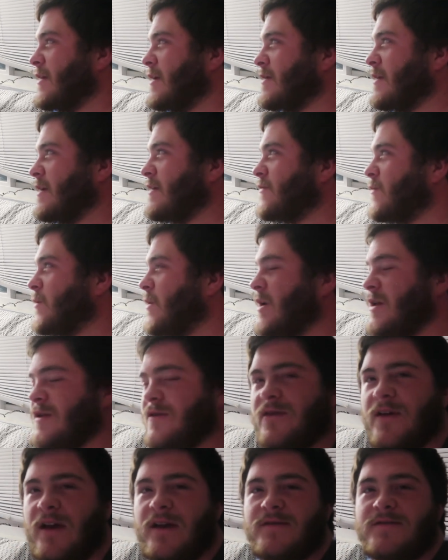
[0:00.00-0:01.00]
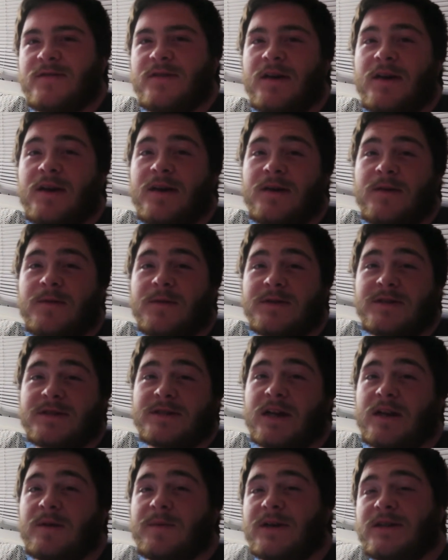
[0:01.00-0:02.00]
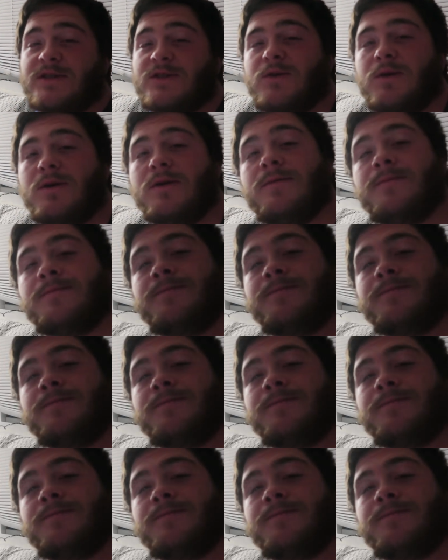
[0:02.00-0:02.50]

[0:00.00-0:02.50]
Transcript: I think that's what it says. We're just gonna make sure.